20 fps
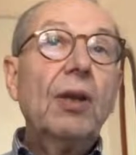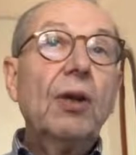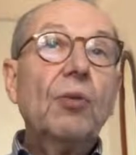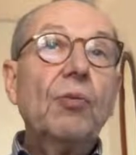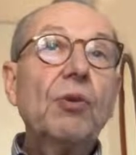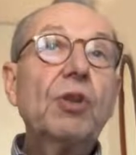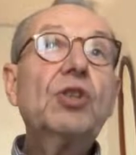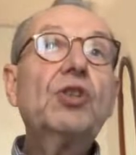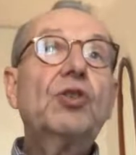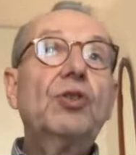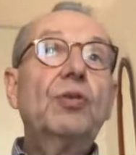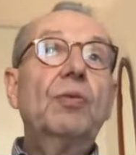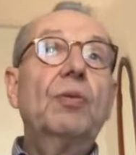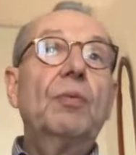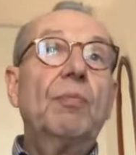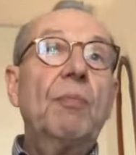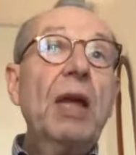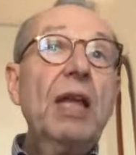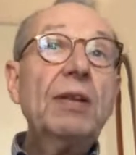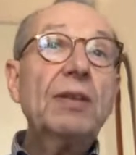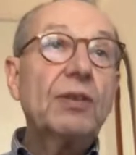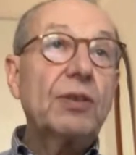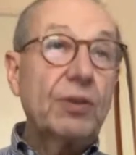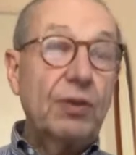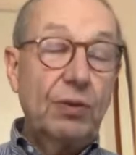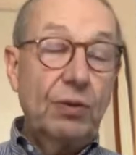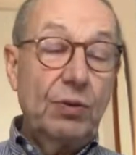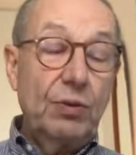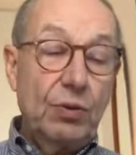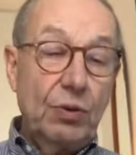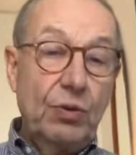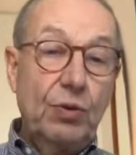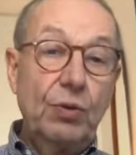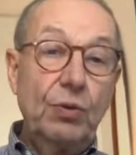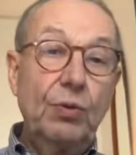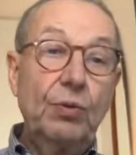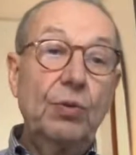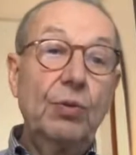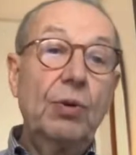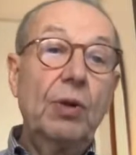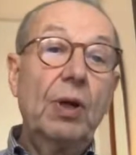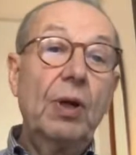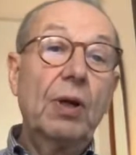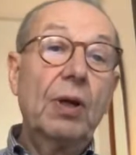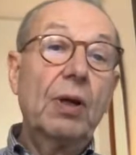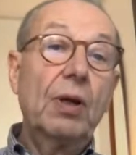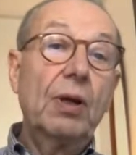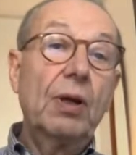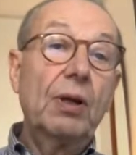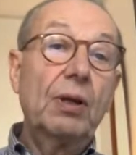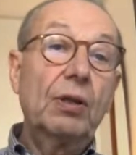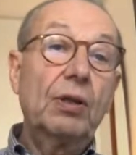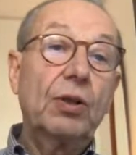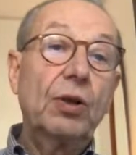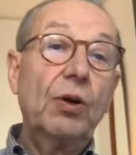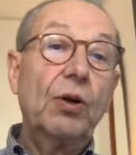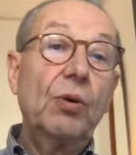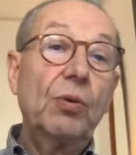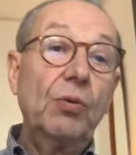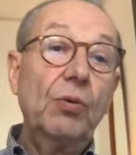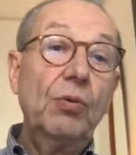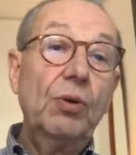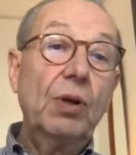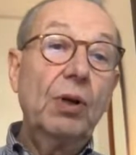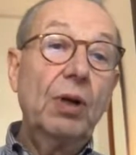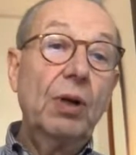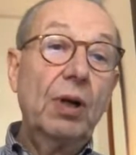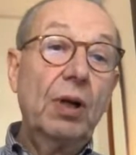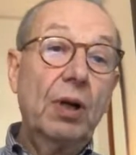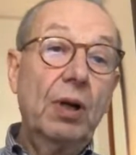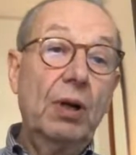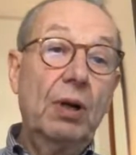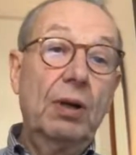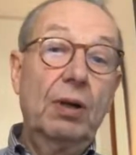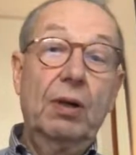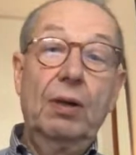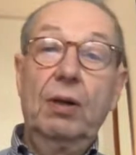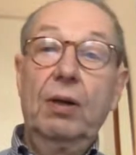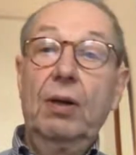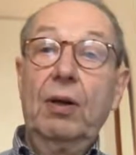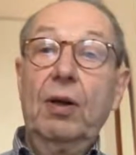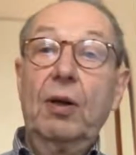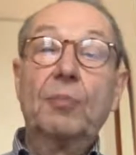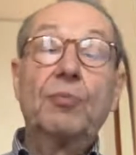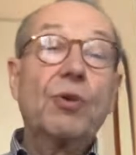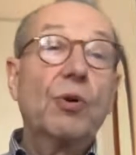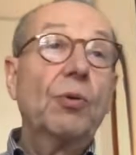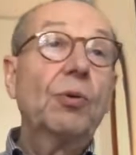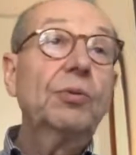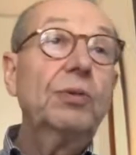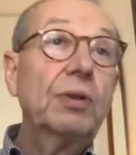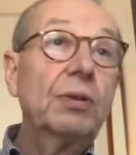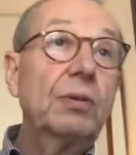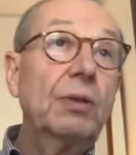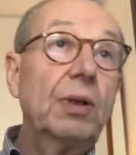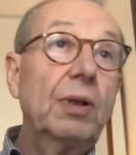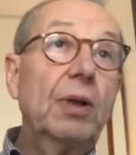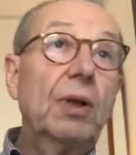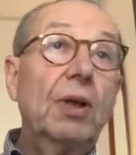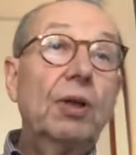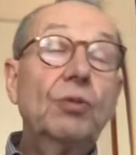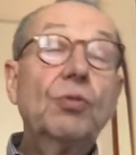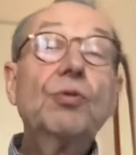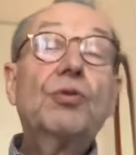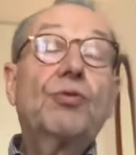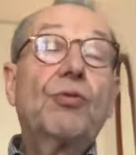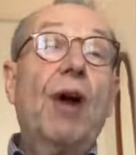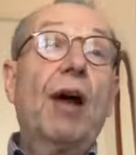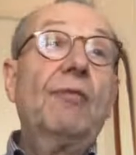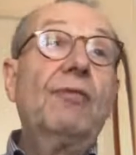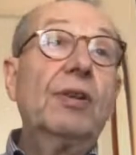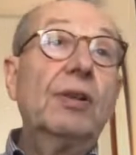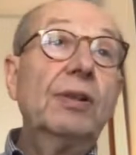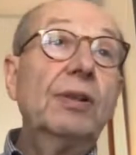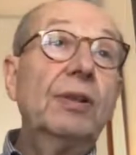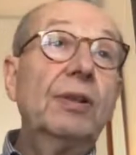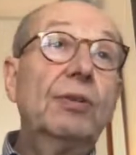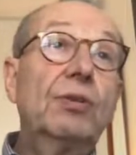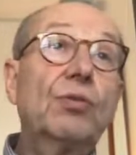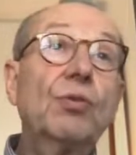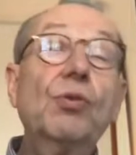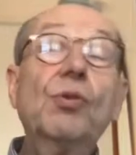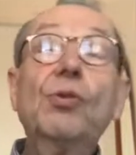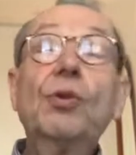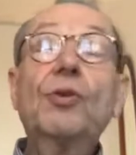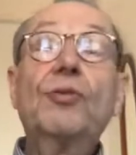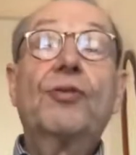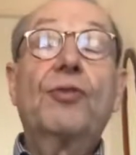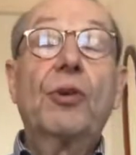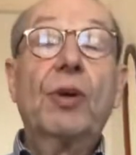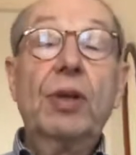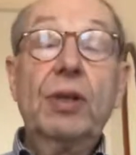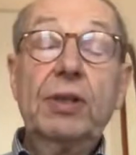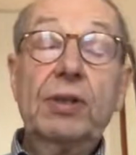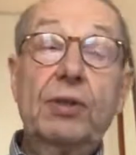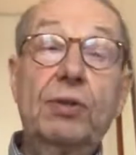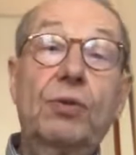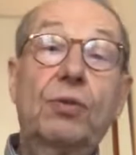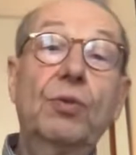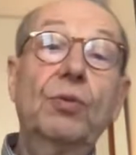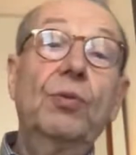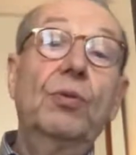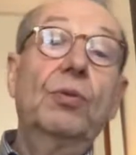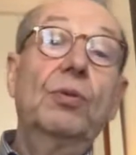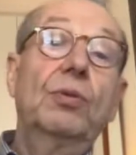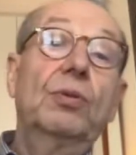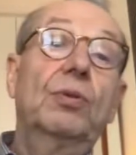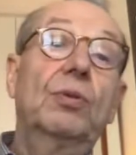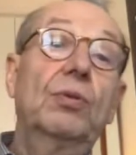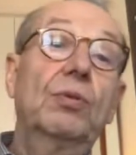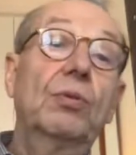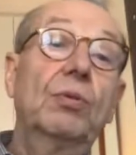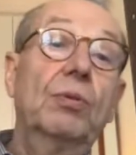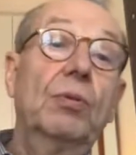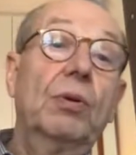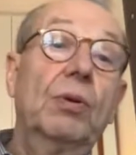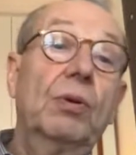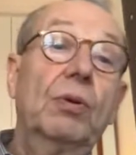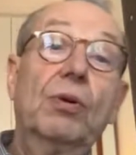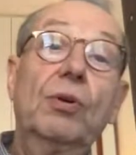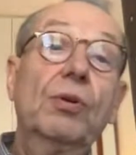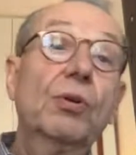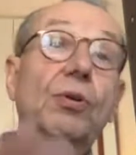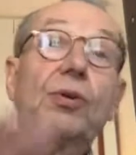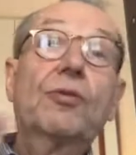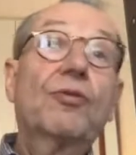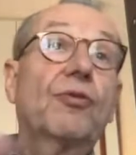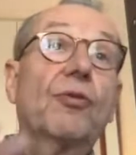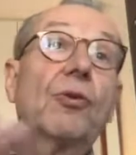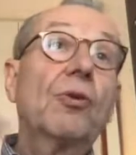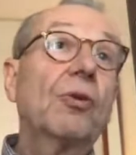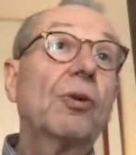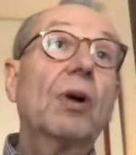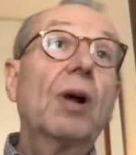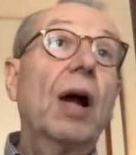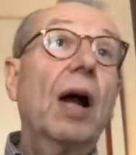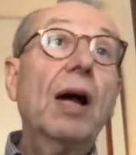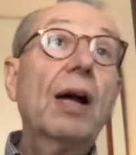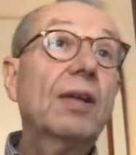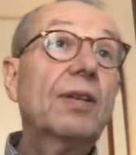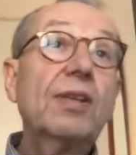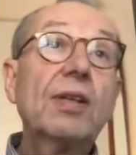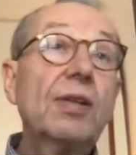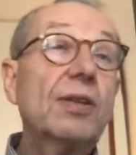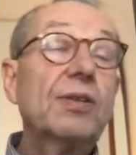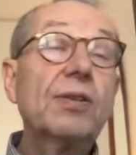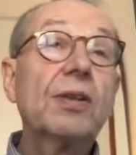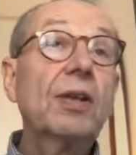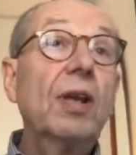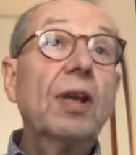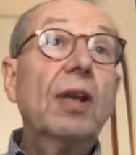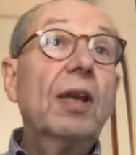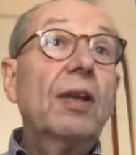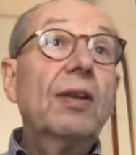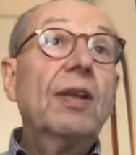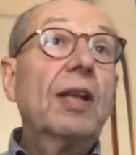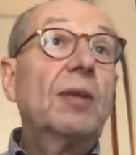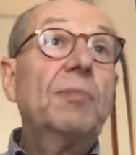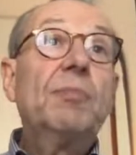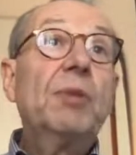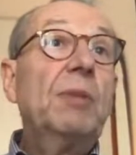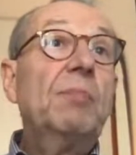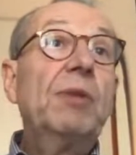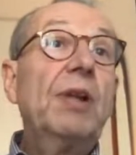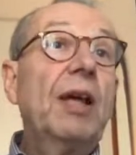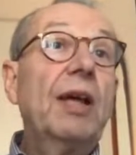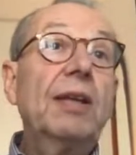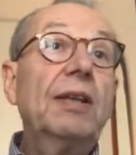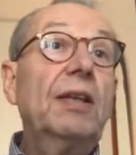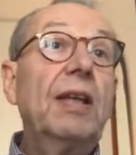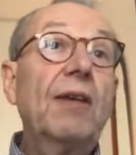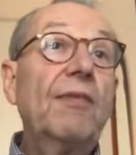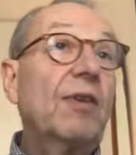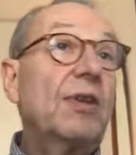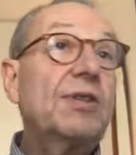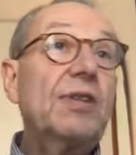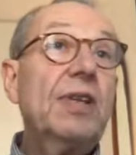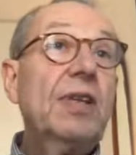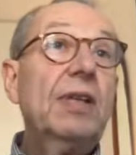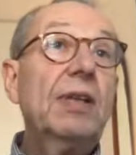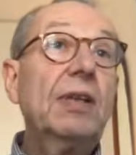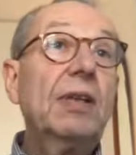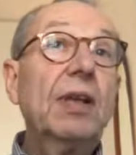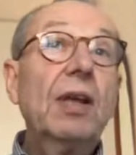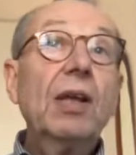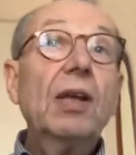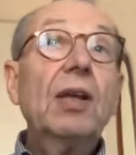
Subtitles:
which meant to go abroad, to travel, to look for it, to look for artists that people had never seen,